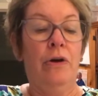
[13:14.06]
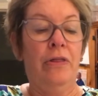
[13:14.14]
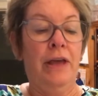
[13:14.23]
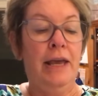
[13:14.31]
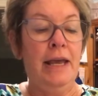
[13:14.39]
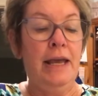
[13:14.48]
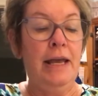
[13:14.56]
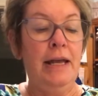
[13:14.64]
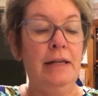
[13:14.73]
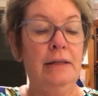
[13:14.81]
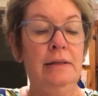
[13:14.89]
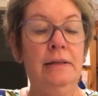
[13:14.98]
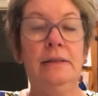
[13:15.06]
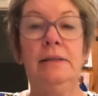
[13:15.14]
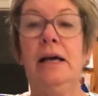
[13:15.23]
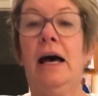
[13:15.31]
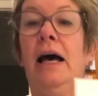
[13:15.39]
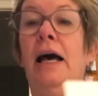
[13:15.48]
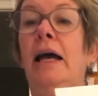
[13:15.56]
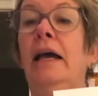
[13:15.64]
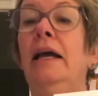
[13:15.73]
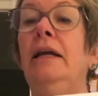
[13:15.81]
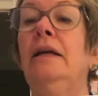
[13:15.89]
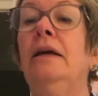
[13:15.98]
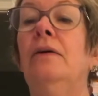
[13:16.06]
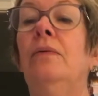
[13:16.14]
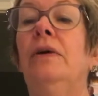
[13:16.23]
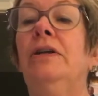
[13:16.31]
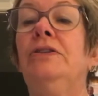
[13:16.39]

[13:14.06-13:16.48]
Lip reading: for the inside,